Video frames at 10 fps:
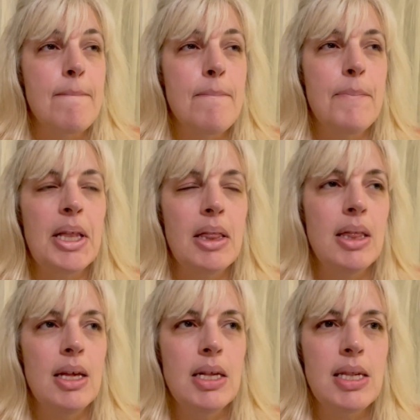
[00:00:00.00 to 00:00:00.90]
But
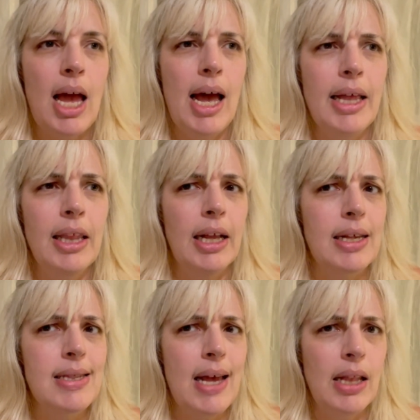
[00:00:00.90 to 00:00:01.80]
this had like a
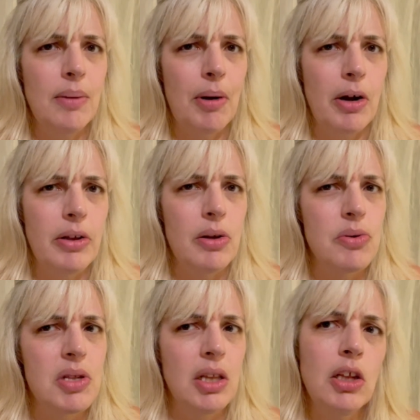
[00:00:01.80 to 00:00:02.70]
salad bar, and there
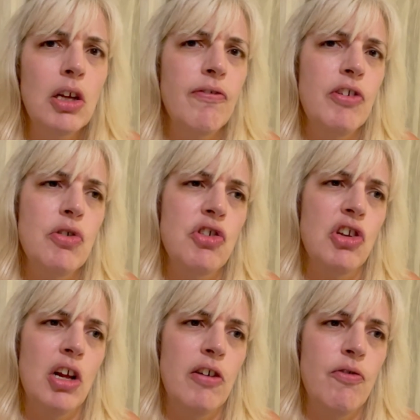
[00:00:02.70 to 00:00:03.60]
was a little confusion
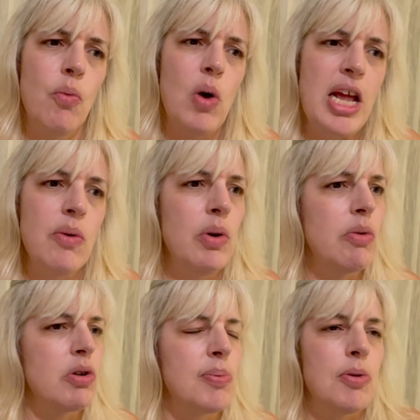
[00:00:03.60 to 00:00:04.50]
of when we
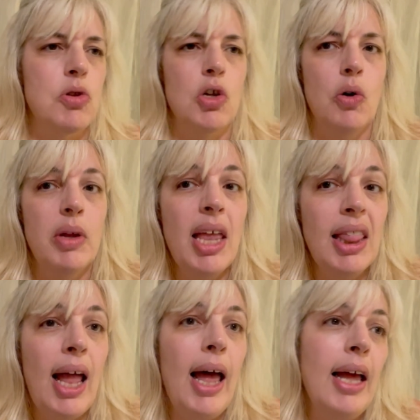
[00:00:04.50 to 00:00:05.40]
were supposed to go get
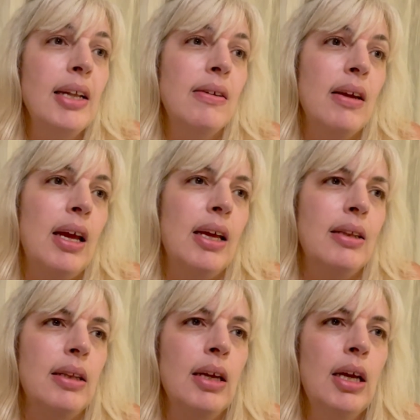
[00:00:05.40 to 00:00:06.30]
that,
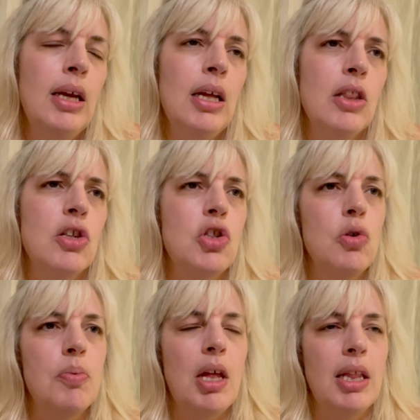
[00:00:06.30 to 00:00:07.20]
and the
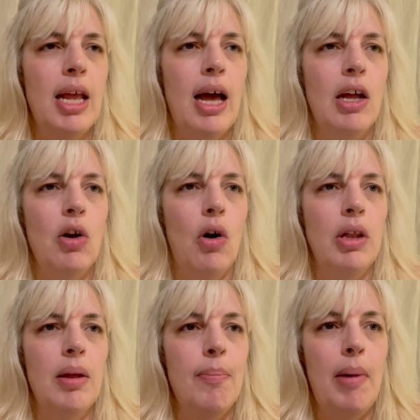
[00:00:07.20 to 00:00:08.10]
soup that they had on
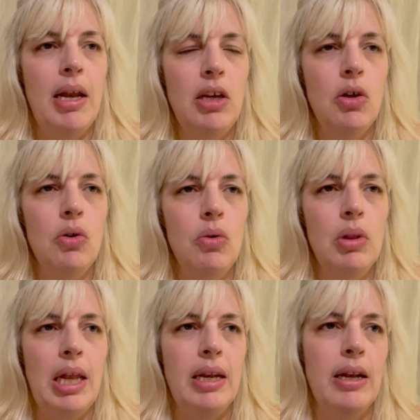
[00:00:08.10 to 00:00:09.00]
the menu,
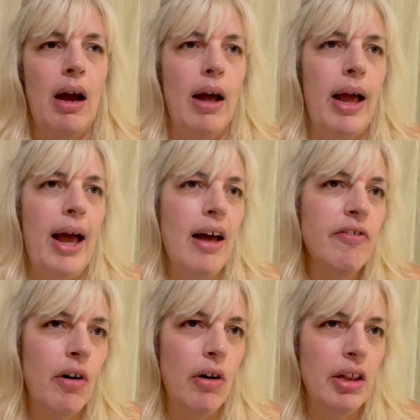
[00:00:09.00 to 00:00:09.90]
they did not have
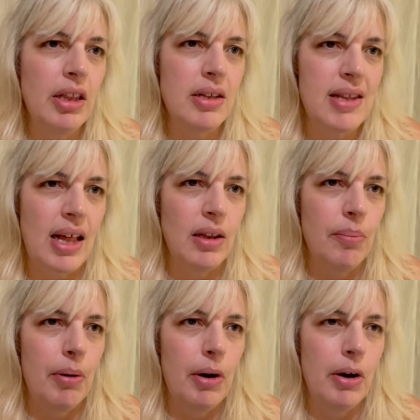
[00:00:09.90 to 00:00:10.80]
on the salad
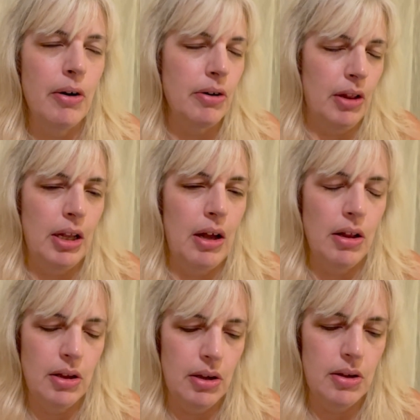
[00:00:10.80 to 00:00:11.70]
bar, or like on
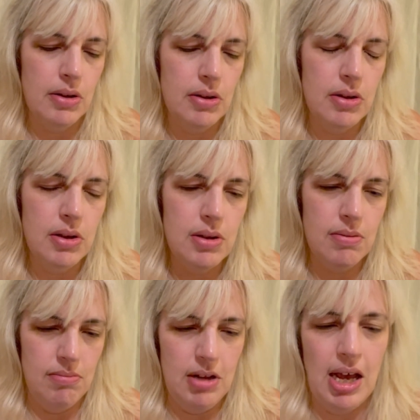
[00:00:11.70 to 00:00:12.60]
the
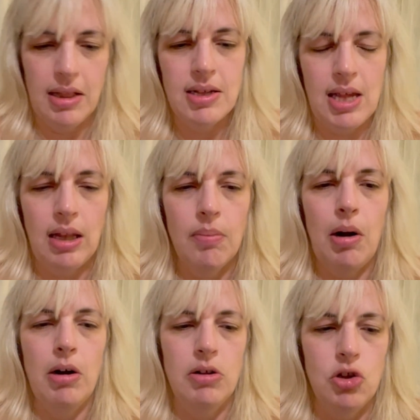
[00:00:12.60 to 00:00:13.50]
salad
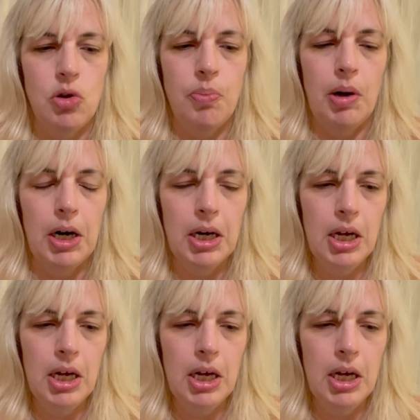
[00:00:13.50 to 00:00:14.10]
bar and soup bar.